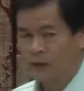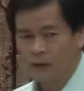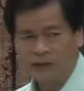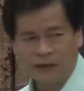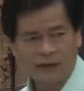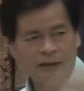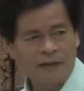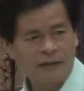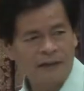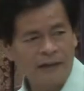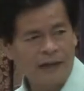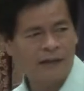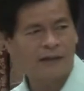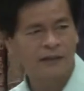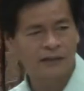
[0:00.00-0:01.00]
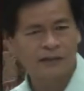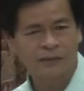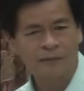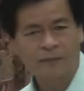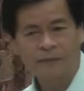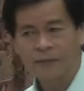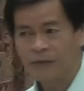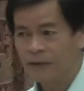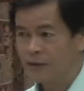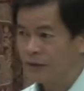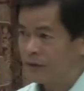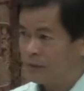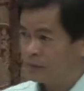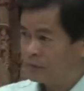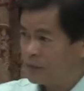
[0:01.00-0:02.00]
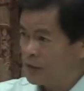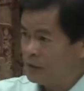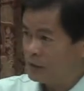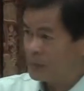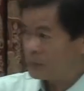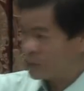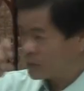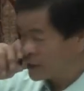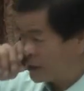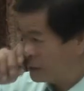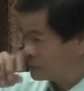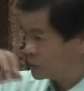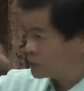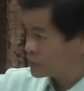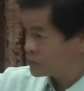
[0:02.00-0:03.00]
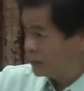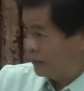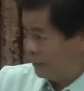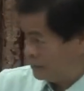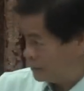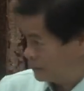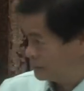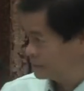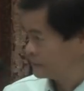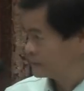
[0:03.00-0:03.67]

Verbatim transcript: looking than the others, many people came to see him.